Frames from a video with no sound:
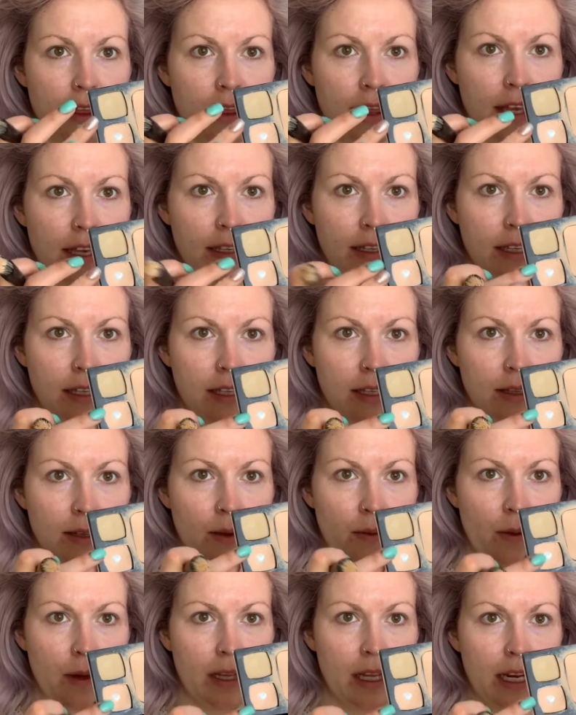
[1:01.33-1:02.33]
This is
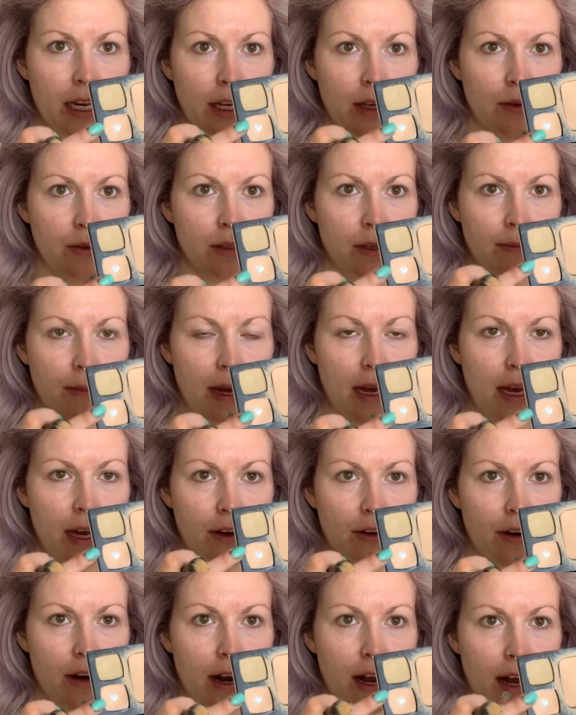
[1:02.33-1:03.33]
the one that I use on my
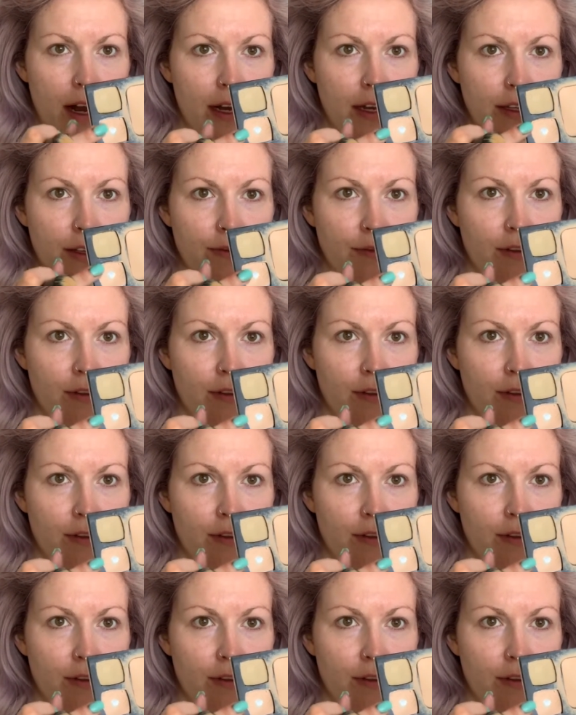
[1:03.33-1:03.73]
under eyes